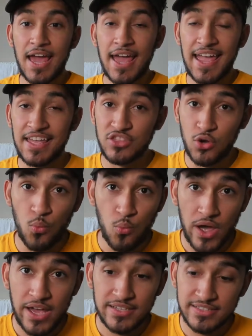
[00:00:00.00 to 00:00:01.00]
in the
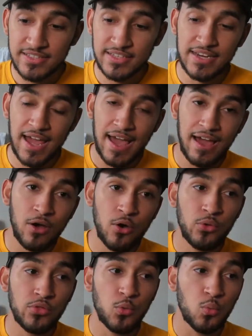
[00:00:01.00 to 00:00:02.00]
West and
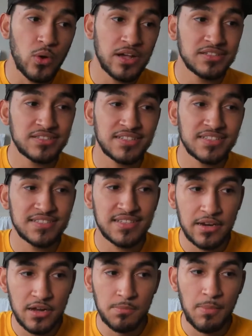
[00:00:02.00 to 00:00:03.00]
how the West is
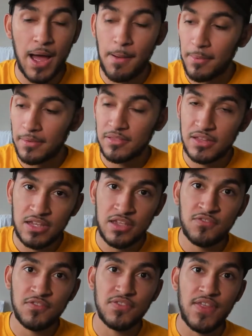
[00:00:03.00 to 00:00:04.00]
set up, I
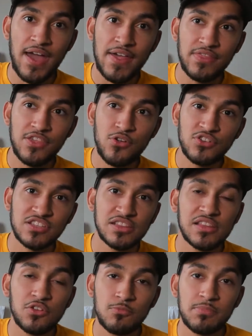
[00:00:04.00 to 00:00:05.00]
believe that there is a
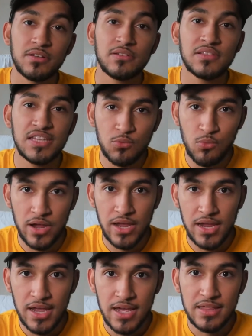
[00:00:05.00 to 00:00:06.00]
little bit of
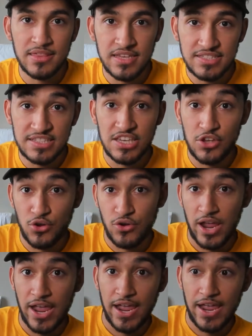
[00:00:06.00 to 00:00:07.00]
leeway this year
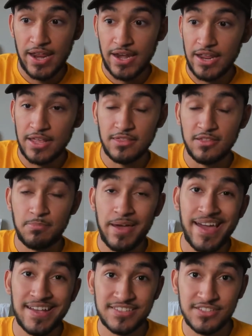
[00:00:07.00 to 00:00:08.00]
and in the
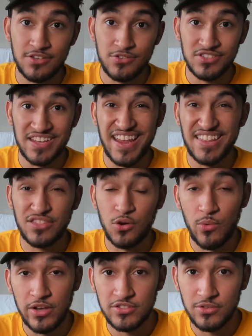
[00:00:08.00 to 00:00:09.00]
past years in the
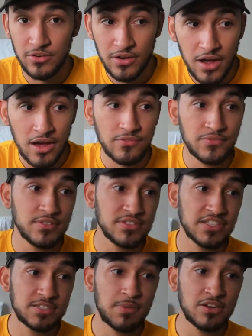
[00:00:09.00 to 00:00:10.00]
Western Conference,
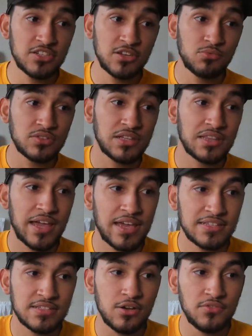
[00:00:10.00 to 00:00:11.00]
especially with the
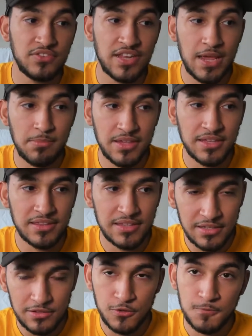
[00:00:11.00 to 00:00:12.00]
likes of Damian
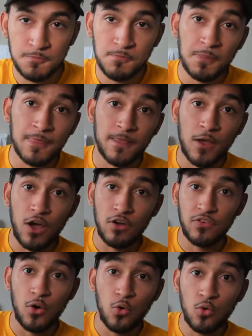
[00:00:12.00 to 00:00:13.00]
Lillard,
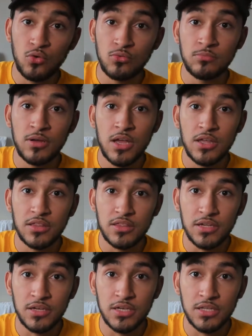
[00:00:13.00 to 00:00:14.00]
of whom
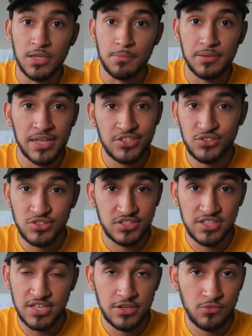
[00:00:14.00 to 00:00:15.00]
the Blazers
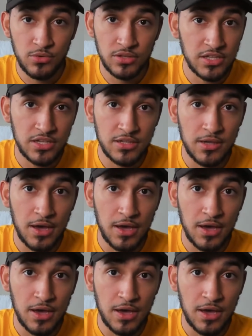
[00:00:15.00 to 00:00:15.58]
didn't really